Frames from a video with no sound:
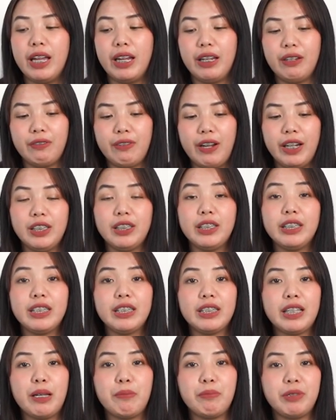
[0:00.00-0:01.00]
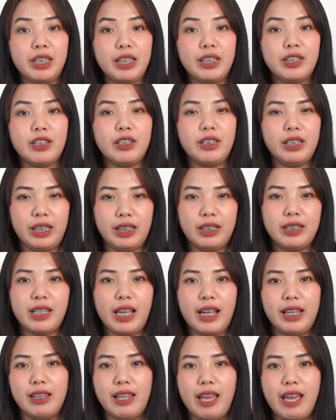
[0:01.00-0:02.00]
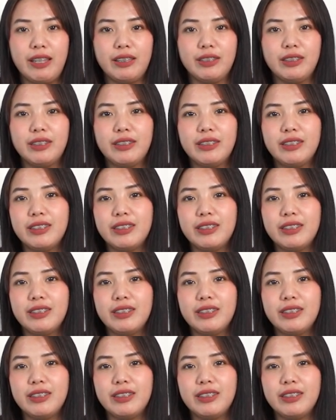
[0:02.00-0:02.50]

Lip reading: and final exam season in Thailand.